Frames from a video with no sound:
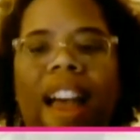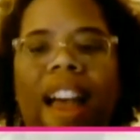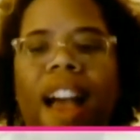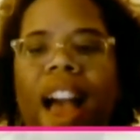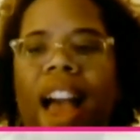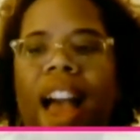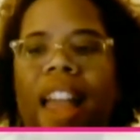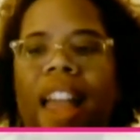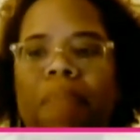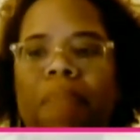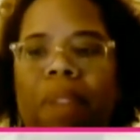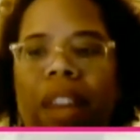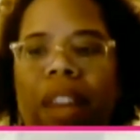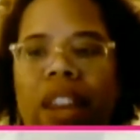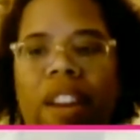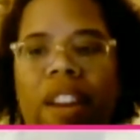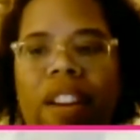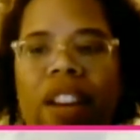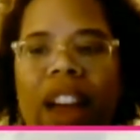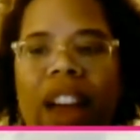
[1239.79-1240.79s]
I am
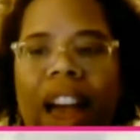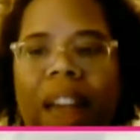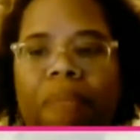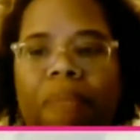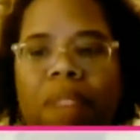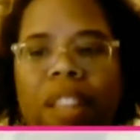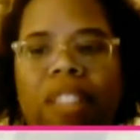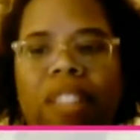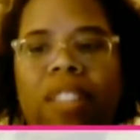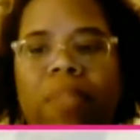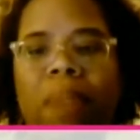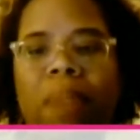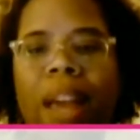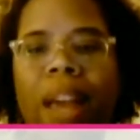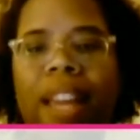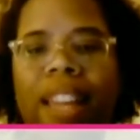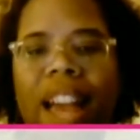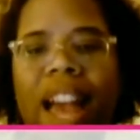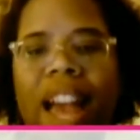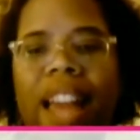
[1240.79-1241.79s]
here, I'm using my
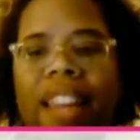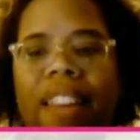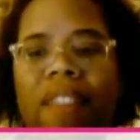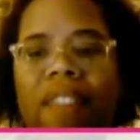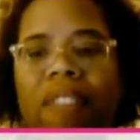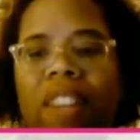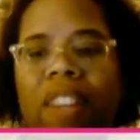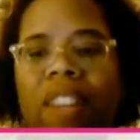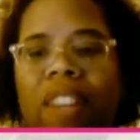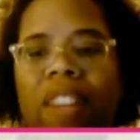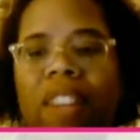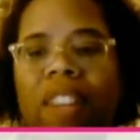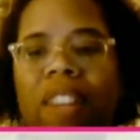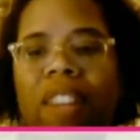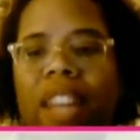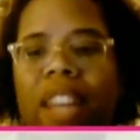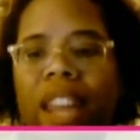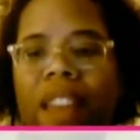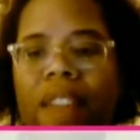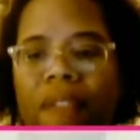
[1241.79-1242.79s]
God given
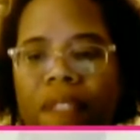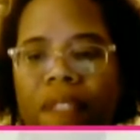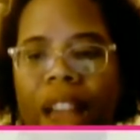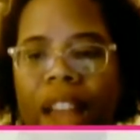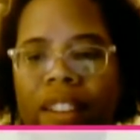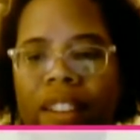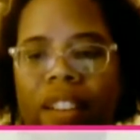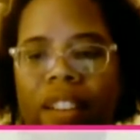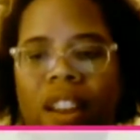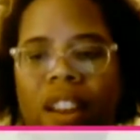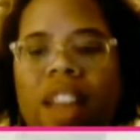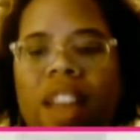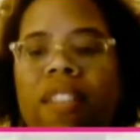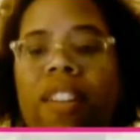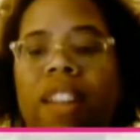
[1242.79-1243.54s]
it factor.